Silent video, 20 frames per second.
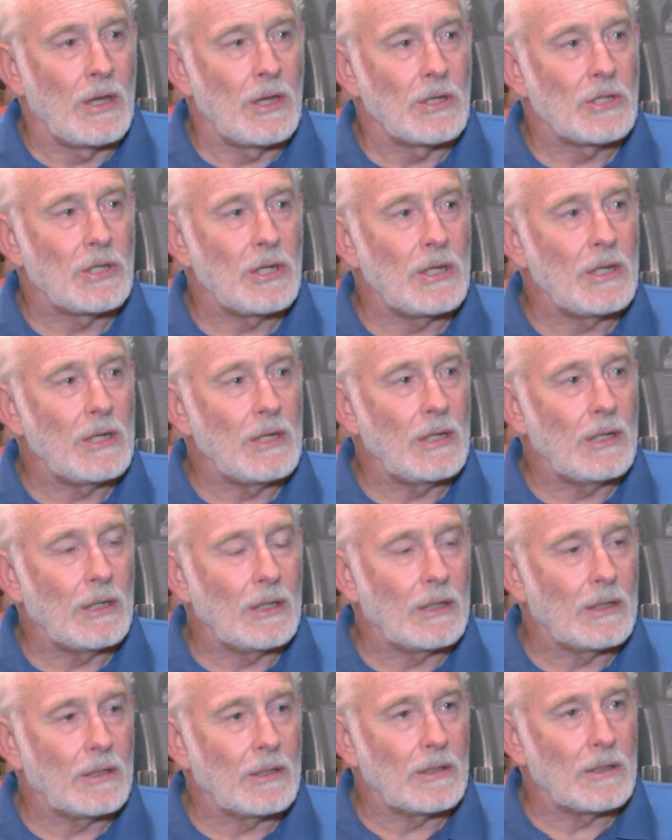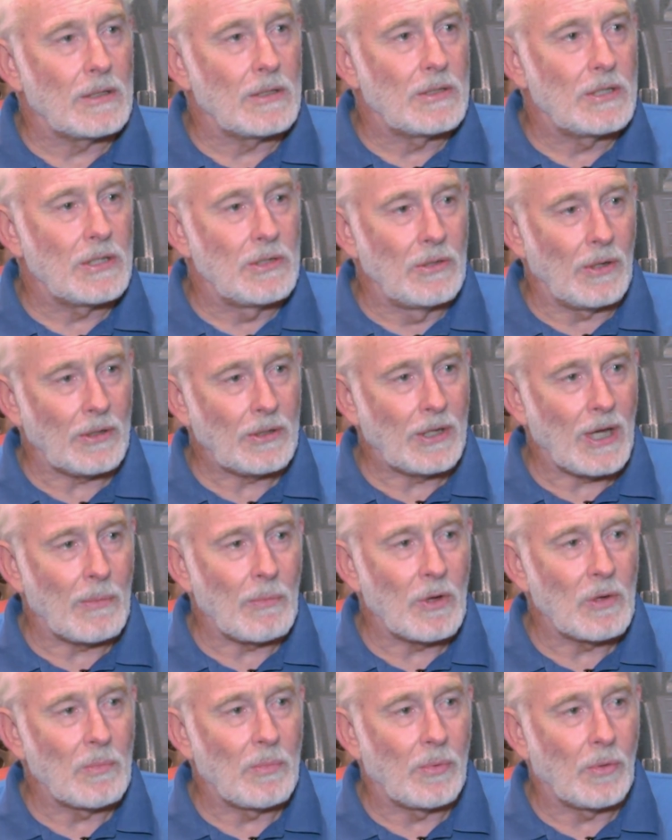She did not
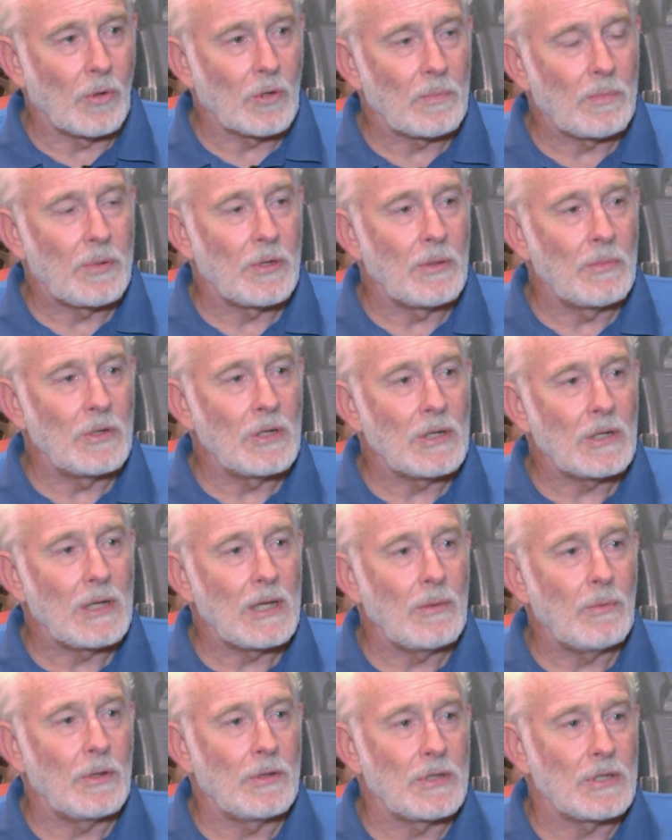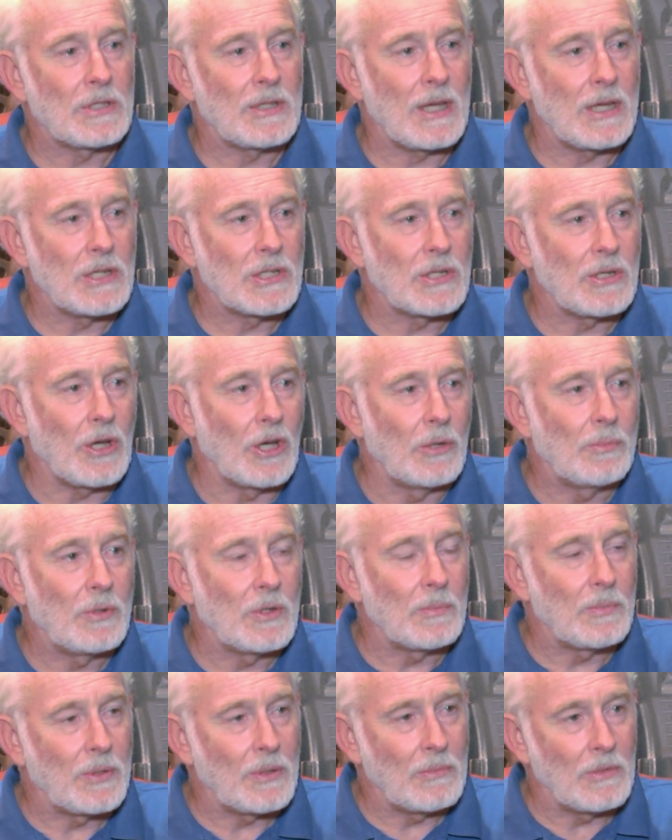come on board permanently when the station
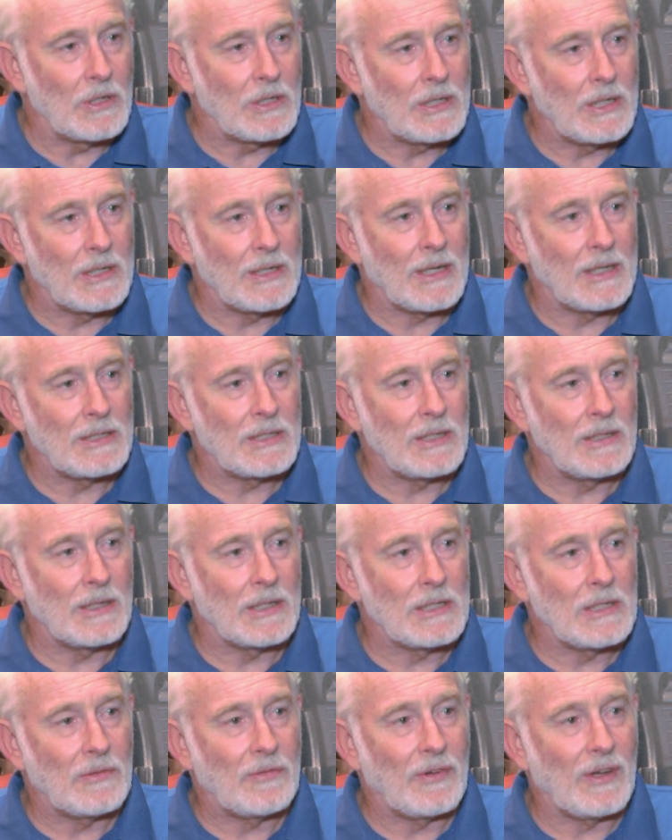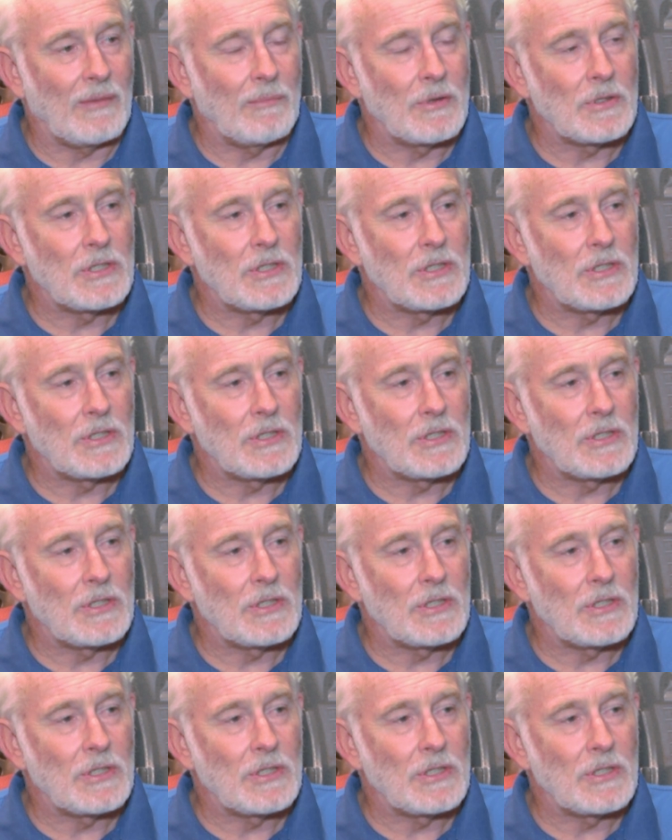opened permanently in 1995,